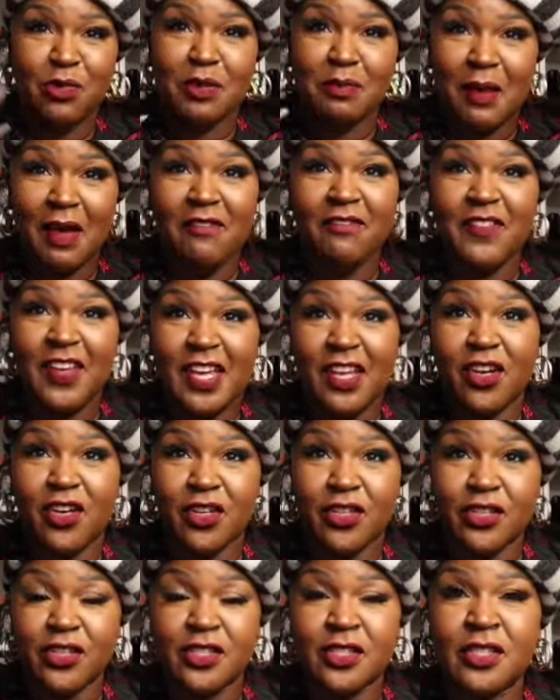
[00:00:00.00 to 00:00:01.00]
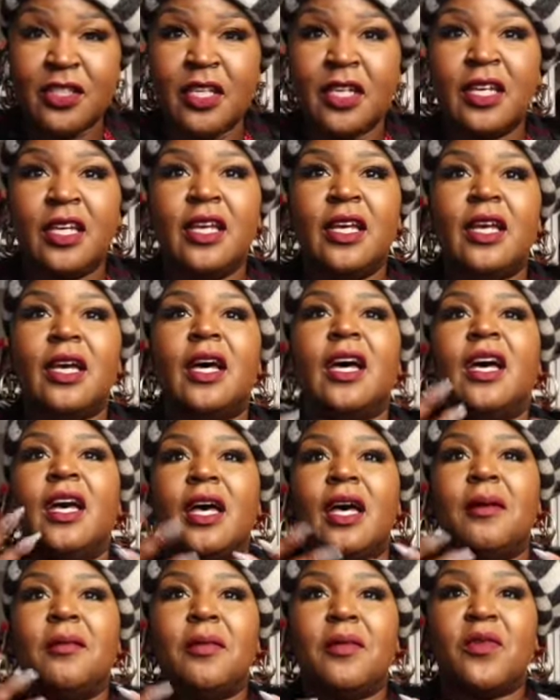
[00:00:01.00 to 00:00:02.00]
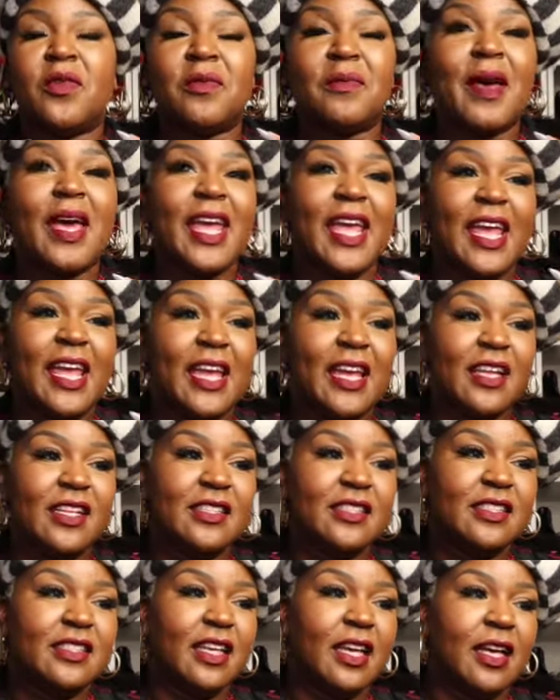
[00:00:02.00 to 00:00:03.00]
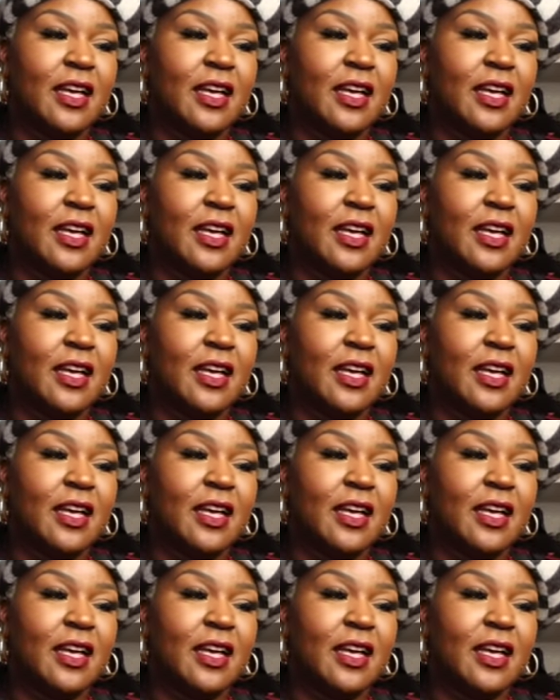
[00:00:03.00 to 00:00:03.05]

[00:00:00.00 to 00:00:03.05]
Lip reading: with my fingers, with my hands.